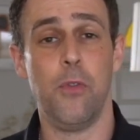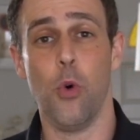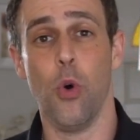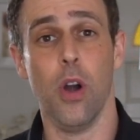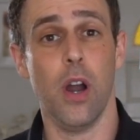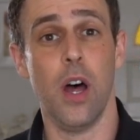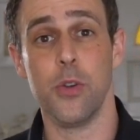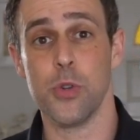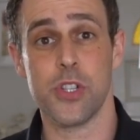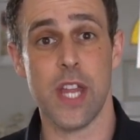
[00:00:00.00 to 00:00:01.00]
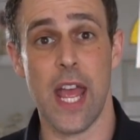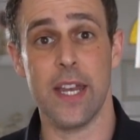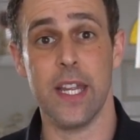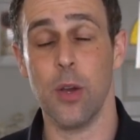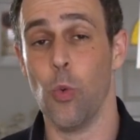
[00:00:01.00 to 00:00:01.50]
for
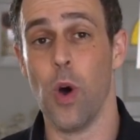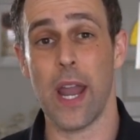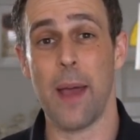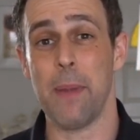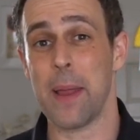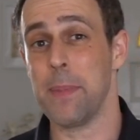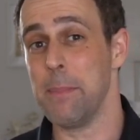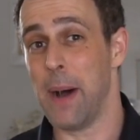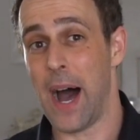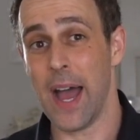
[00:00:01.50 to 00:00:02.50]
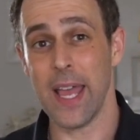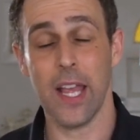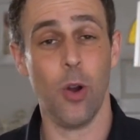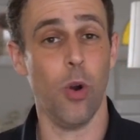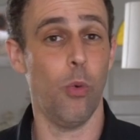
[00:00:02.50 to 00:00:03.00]
understanding what I might be
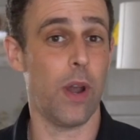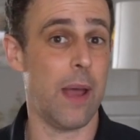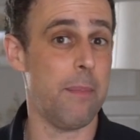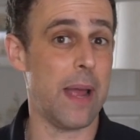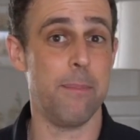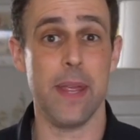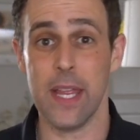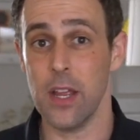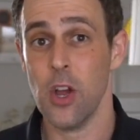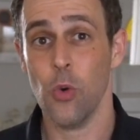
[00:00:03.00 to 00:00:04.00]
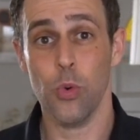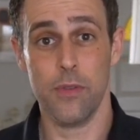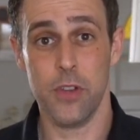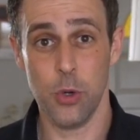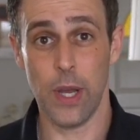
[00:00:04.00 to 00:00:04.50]
buying or what I might be
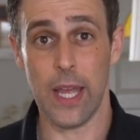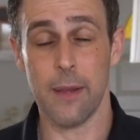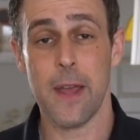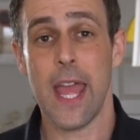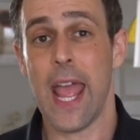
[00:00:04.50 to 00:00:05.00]
reviewing.